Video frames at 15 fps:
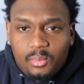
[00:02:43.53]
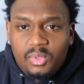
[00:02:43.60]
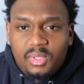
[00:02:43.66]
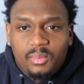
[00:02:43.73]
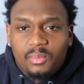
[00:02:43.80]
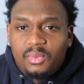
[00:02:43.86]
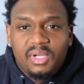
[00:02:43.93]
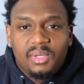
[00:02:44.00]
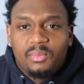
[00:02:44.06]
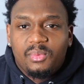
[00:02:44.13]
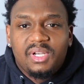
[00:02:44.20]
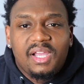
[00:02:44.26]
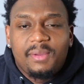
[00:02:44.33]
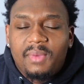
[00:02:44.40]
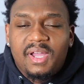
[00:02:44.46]

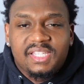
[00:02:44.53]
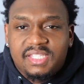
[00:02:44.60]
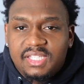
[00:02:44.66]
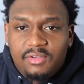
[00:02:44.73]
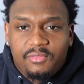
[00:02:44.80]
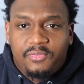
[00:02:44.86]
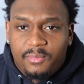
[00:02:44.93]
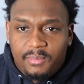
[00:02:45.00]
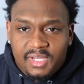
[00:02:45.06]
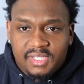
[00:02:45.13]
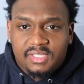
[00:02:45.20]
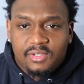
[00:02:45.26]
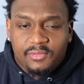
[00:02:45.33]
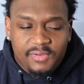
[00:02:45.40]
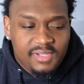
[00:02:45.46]
What am I setting for
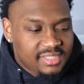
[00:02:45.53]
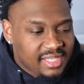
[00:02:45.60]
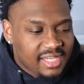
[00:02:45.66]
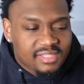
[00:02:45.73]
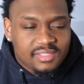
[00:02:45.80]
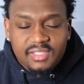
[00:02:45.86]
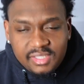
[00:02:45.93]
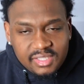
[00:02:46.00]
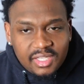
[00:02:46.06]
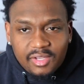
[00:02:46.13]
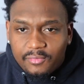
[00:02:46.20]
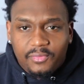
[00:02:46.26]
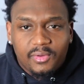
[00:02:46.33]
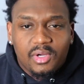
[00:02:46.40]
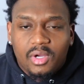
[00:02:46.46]
myself? He's actually
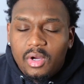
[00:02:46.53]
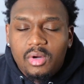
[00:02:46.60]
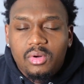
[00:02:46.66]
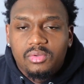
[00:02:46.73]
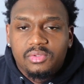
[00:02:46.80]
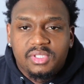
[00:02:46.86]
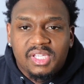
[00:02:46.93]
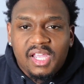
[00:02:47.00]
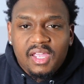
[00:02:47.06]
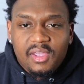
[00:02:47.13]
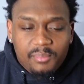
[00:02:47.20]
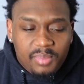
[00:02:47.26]
setting for goals.